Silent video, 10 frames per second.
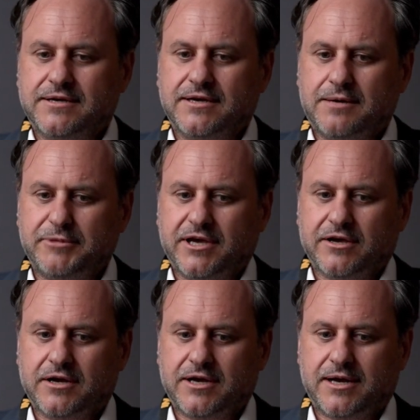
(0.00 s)

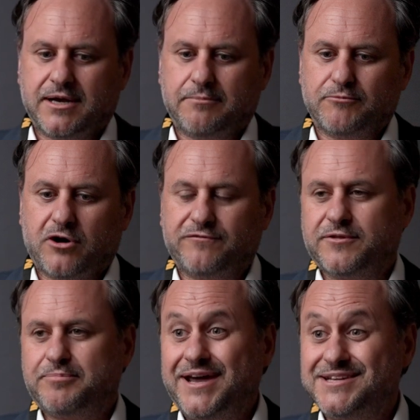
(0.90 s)
coming off
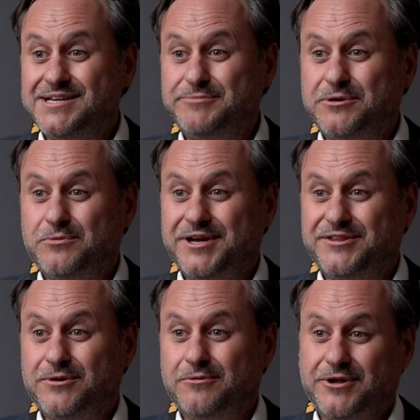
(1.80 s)
the pandemic, where
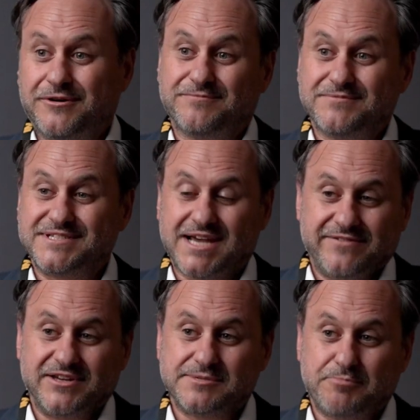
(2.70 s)
there are a lot of
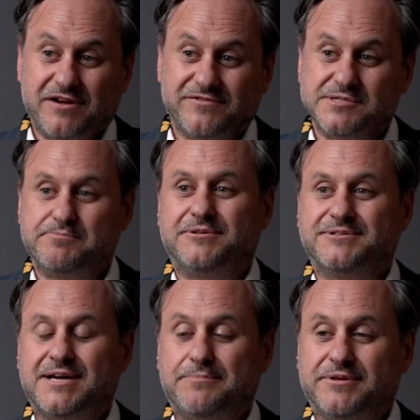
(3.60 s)
savings buffers
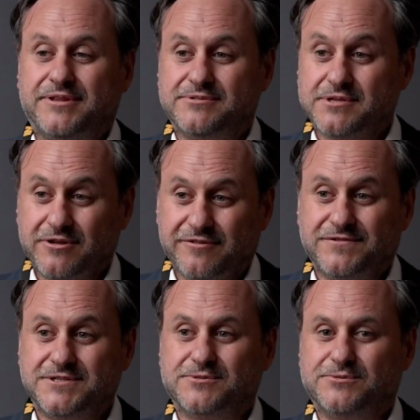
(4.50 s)
built up and there was a lot of
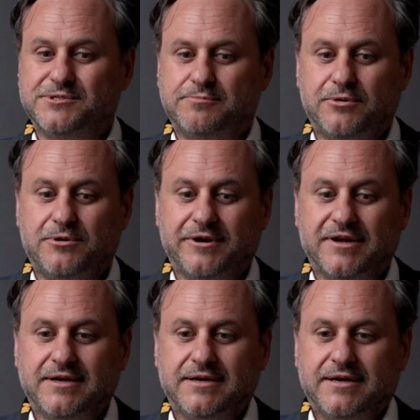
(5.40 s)
fiscal support,
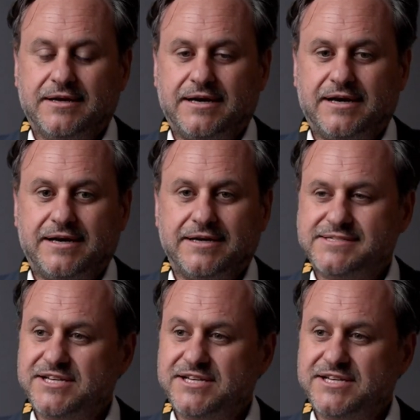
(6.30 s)
it's